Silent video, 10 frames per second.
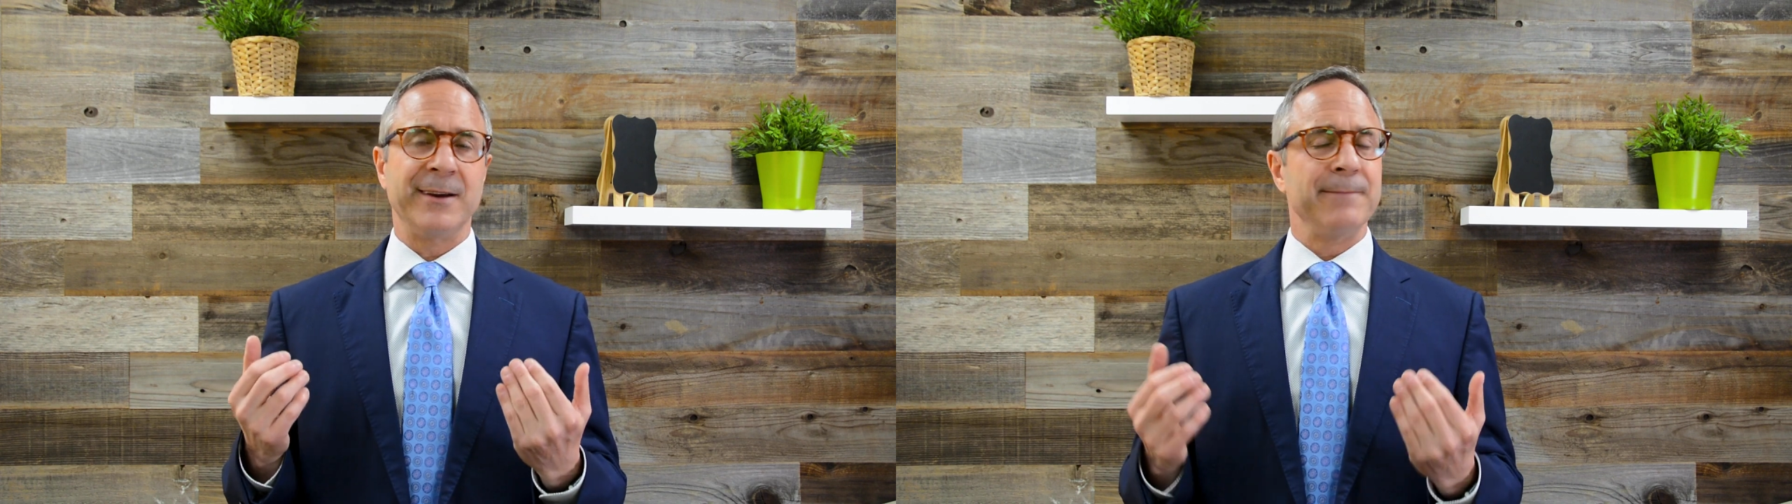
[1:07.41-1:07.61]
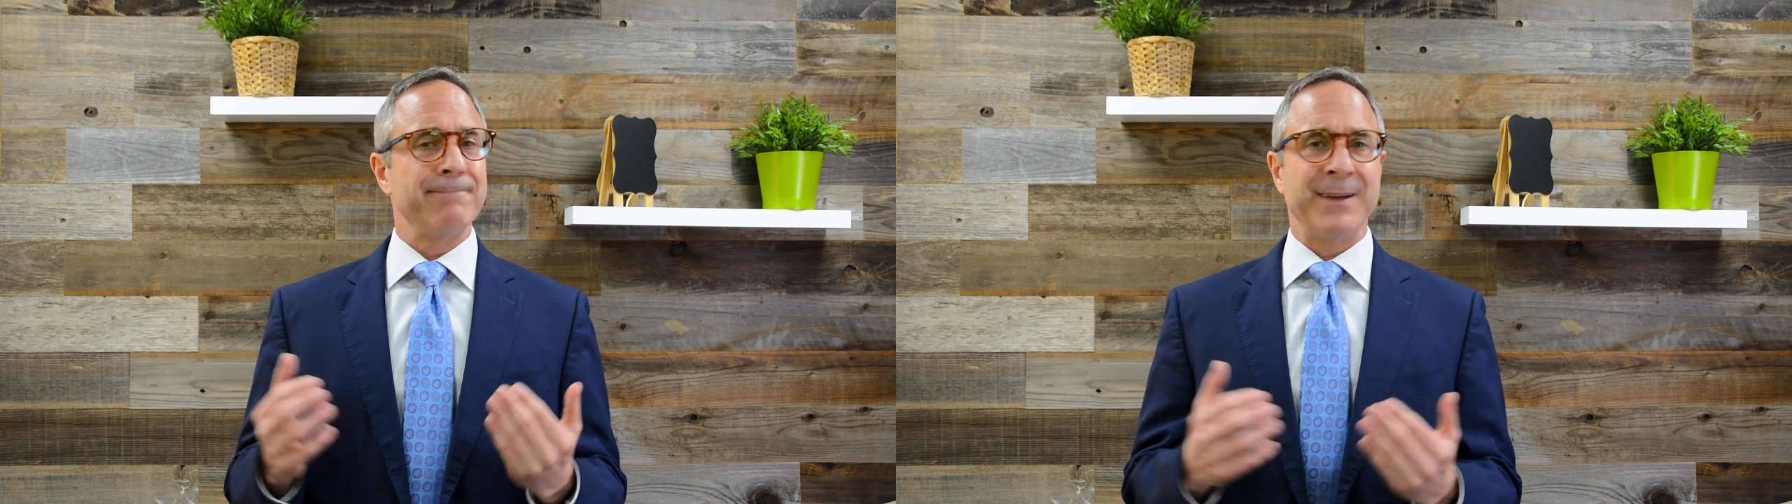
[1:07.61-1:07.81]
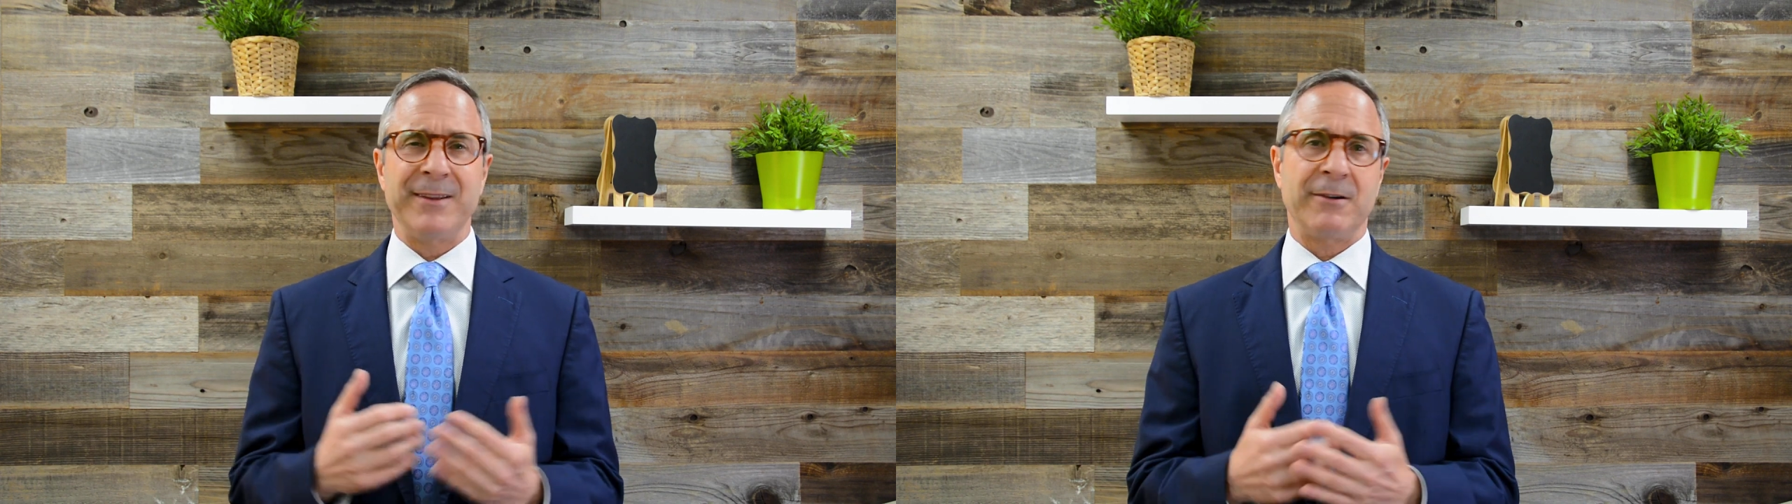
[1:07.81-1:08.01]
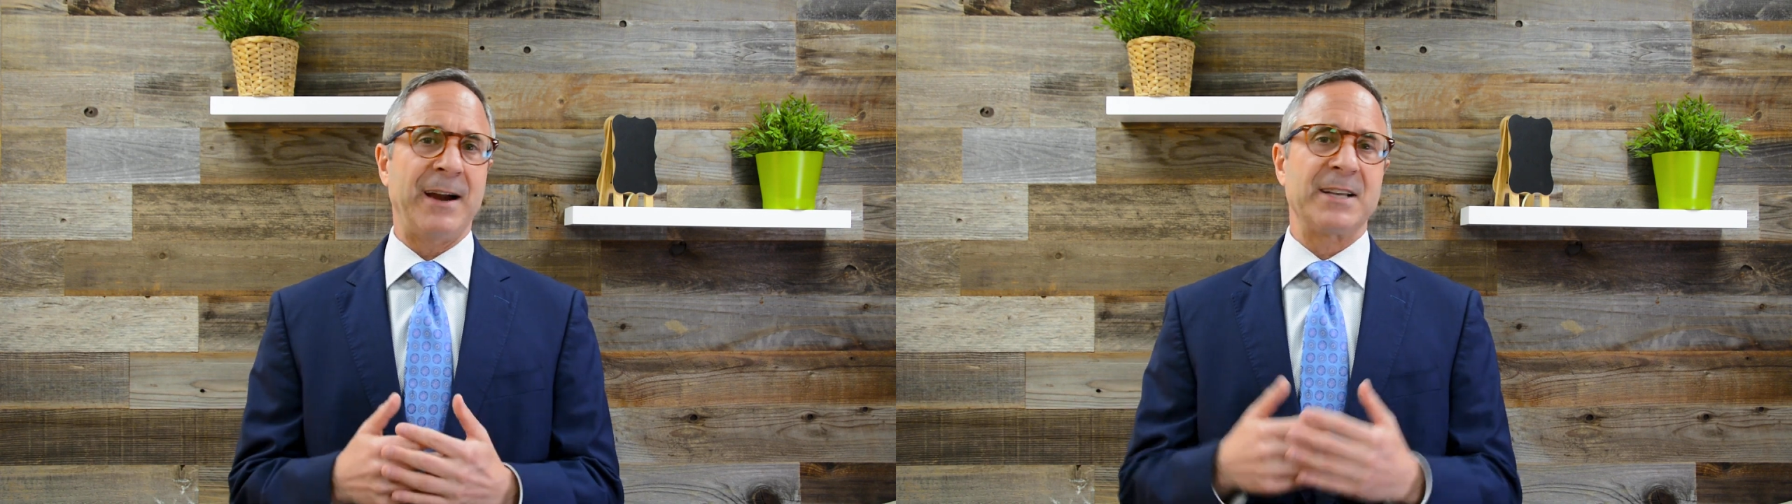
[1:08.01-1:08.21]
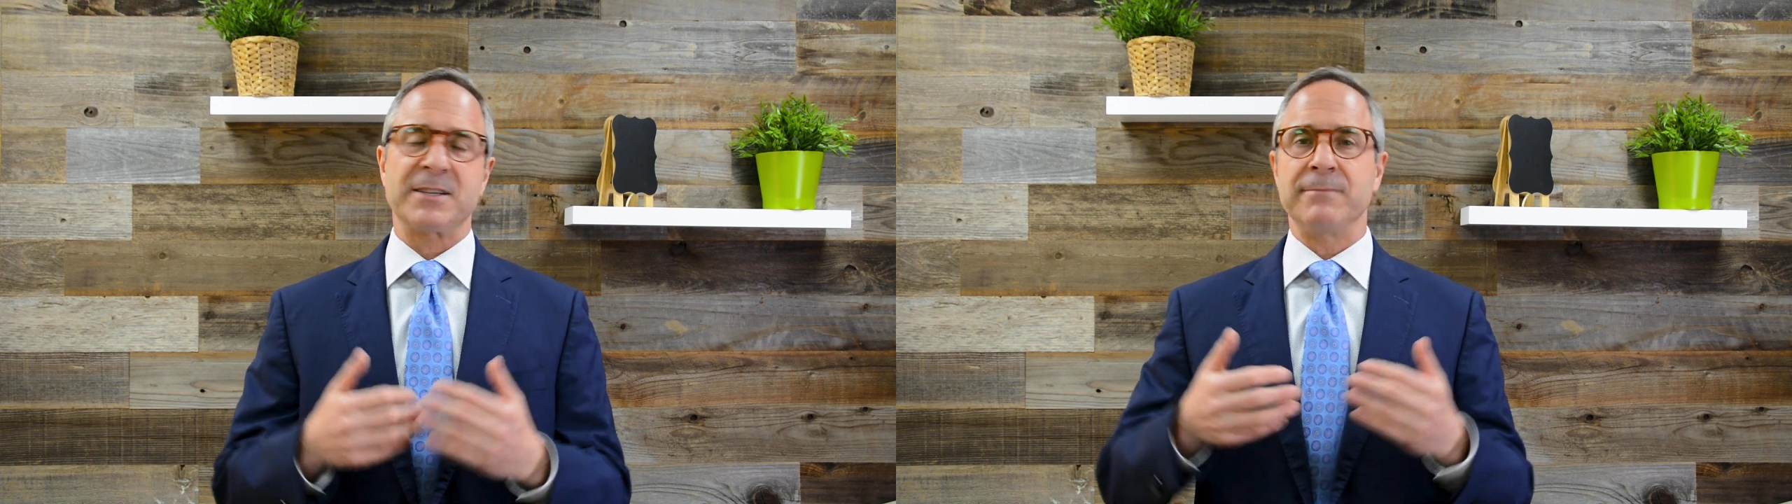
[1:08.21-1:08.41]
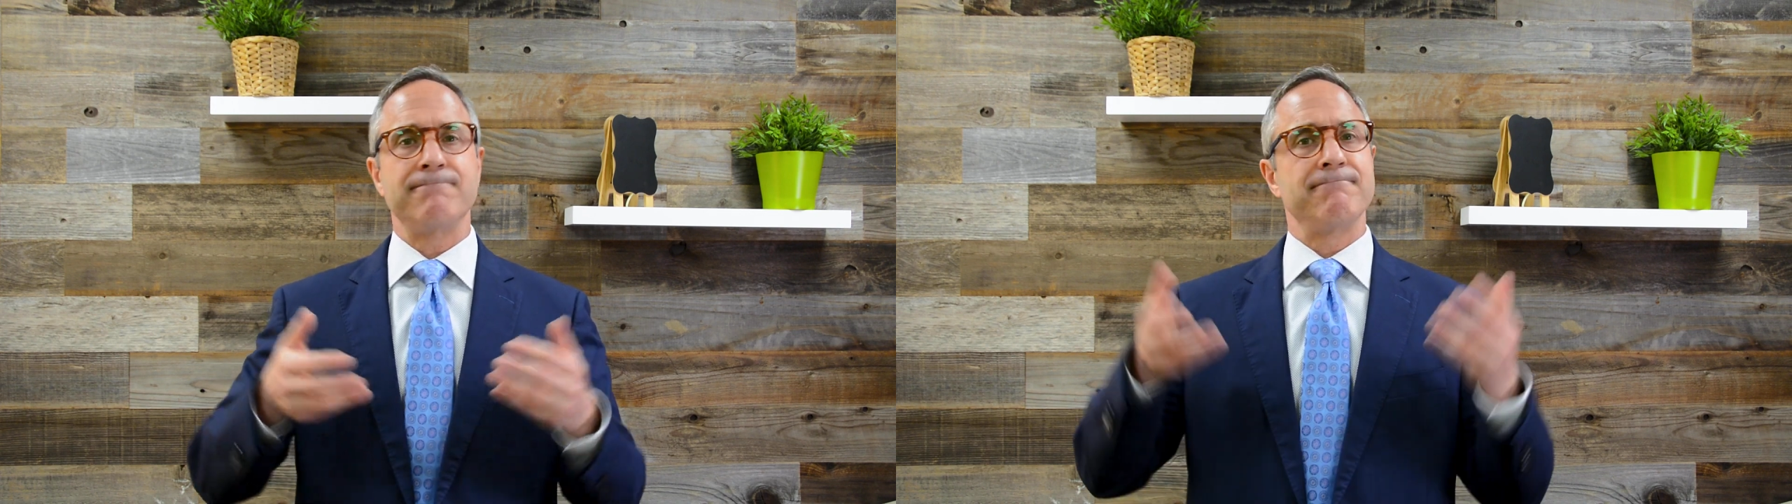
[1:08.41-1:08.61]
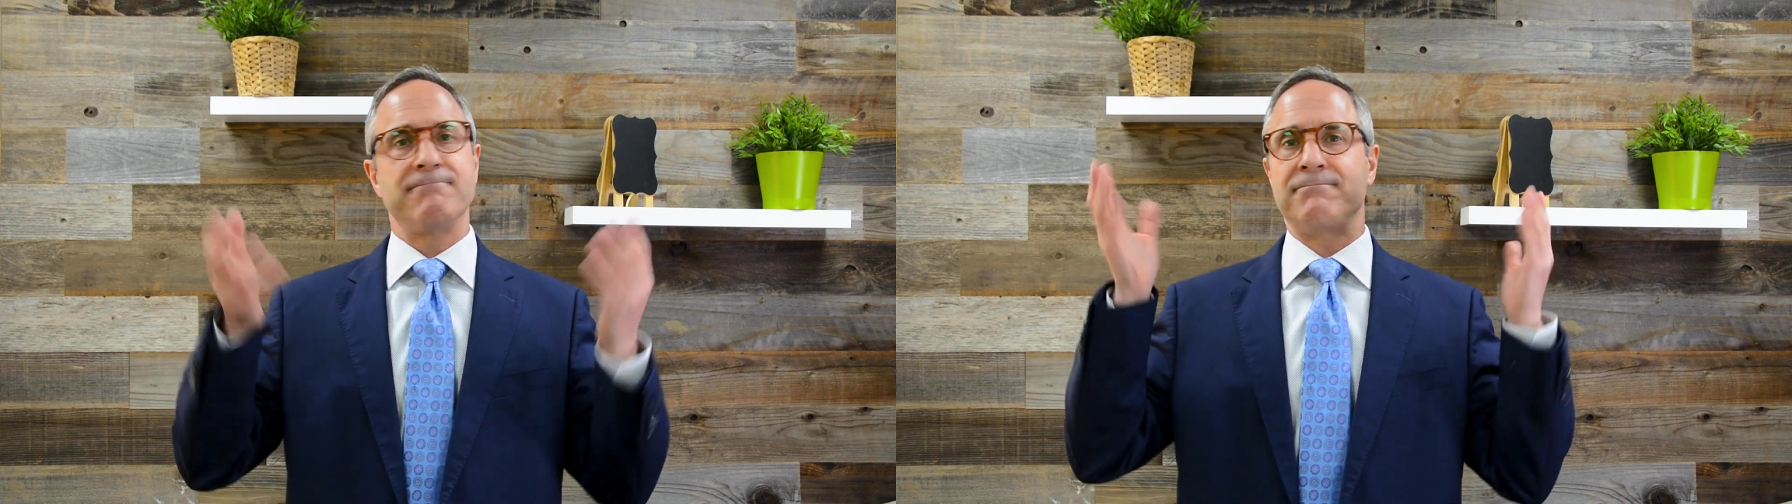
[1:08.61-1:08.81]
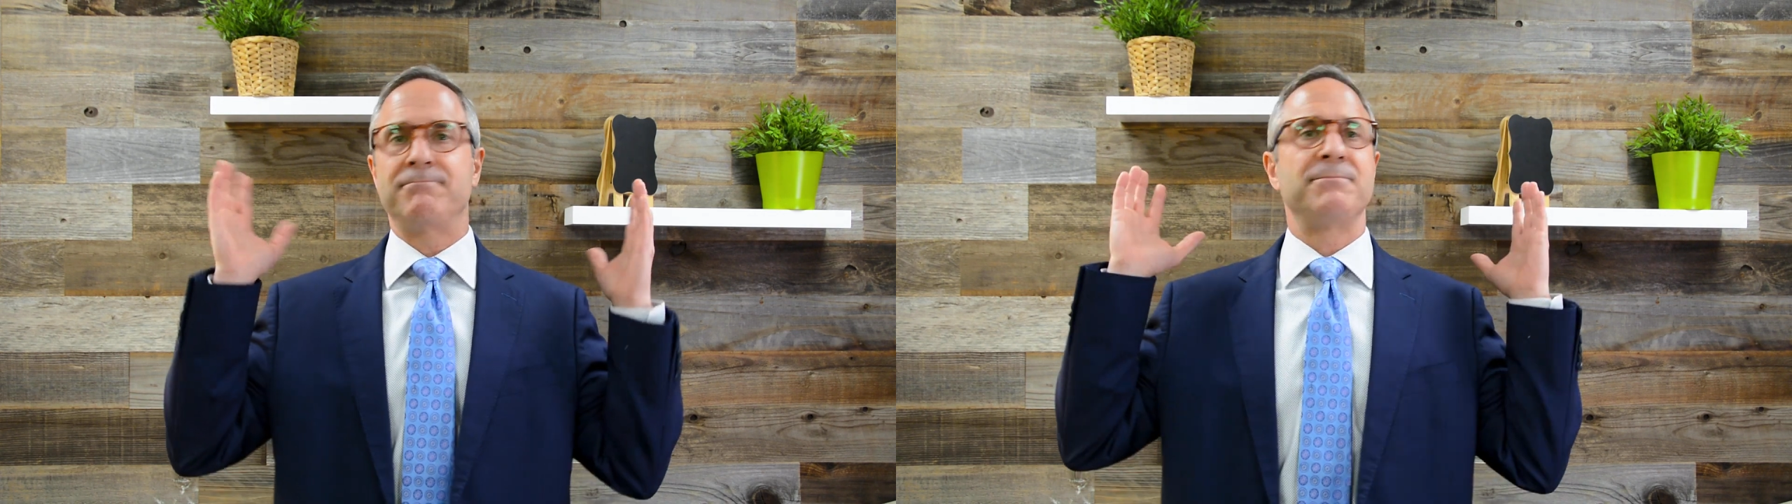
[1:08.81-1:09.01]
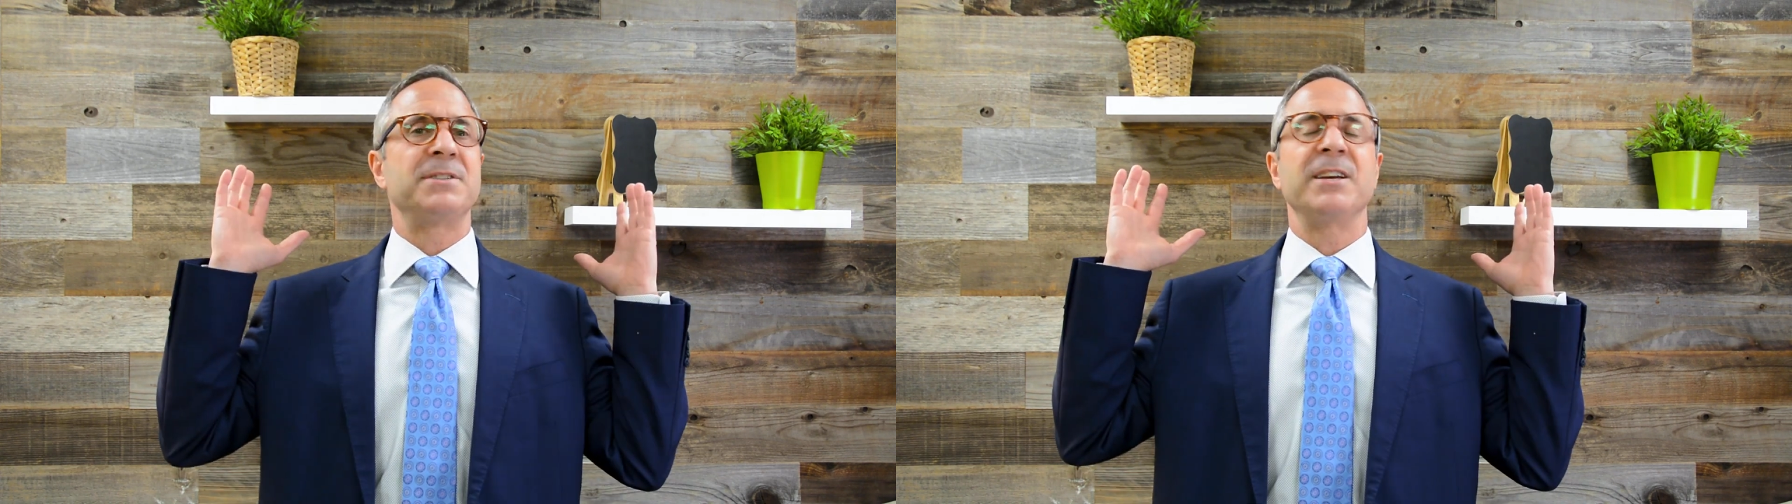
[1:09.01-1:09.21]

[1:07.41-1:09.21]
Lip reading: and they're asking,